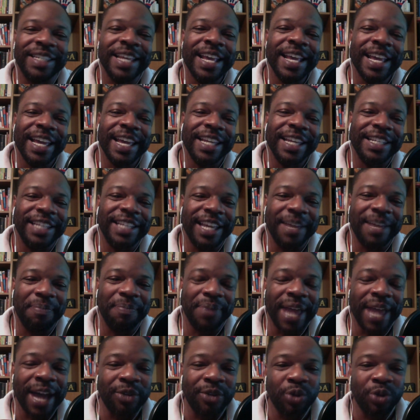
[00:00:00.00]
indeed
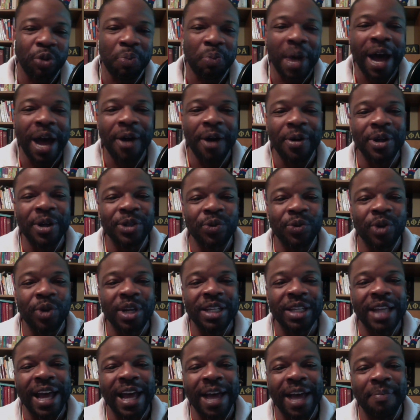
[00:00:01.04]
Blacks with Power is what
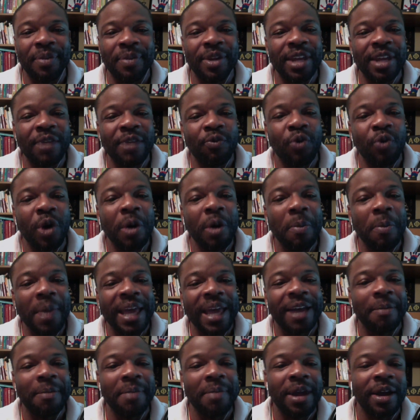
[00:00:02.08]
I believe will make
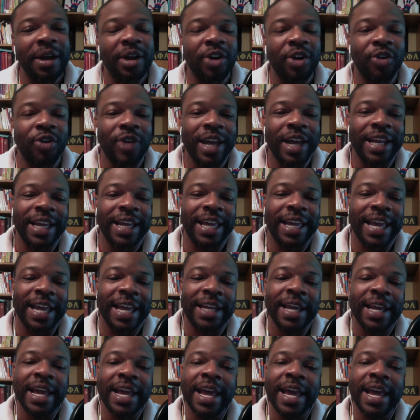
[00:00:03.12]
America great again.